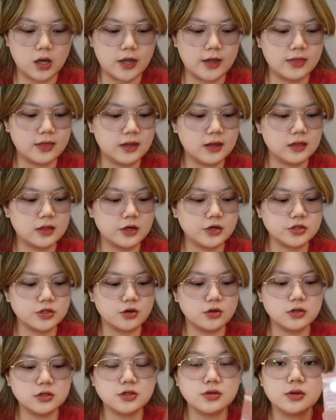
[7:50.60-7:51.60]
And then there's
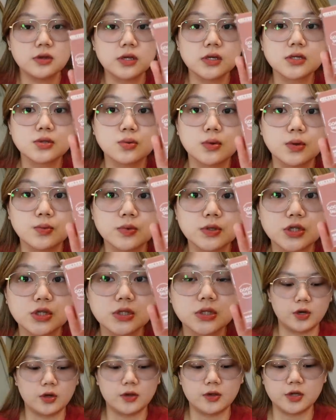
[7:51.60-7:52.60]
also this one, which
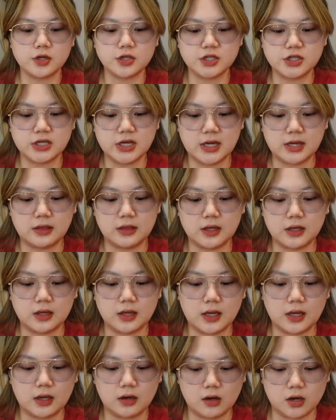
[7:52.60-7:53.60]
is another shade that
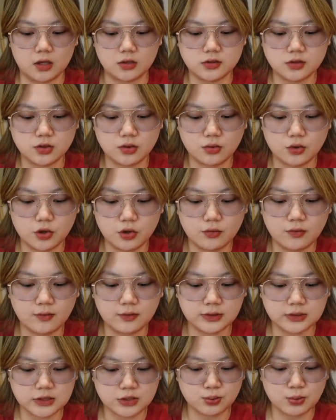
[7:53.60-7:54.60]
I got. So
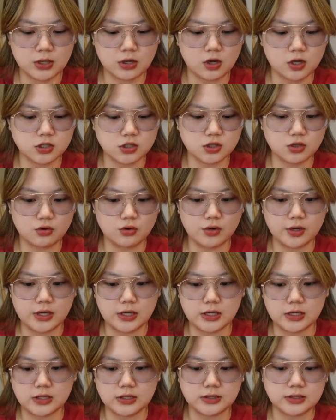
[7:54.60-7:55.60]
yung swinotch ko
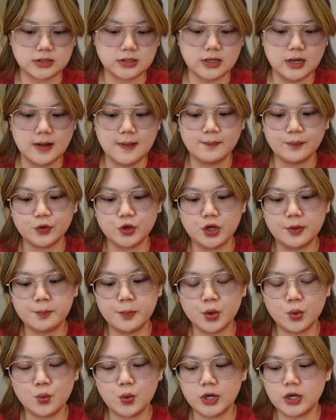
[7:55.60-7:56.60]
is
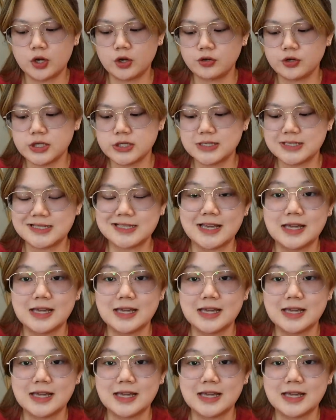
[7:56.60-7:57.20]
number 106.